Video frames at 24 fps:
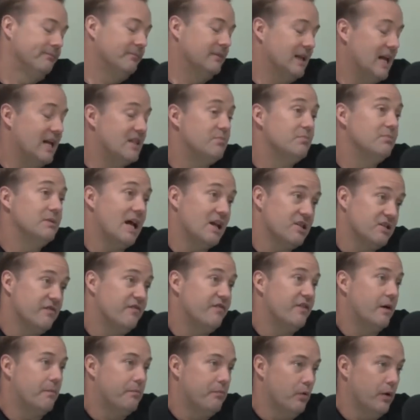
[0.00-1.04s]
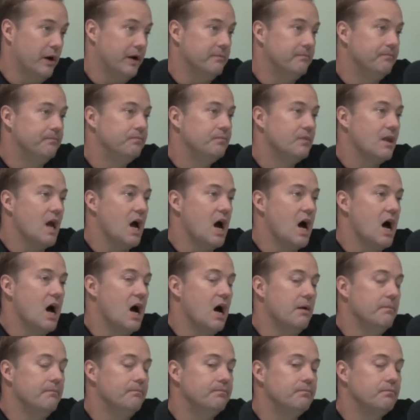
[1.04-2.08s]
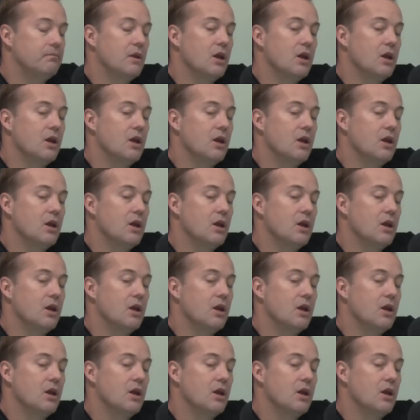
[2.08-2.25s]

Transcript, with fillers: That's that's a fair point. Um,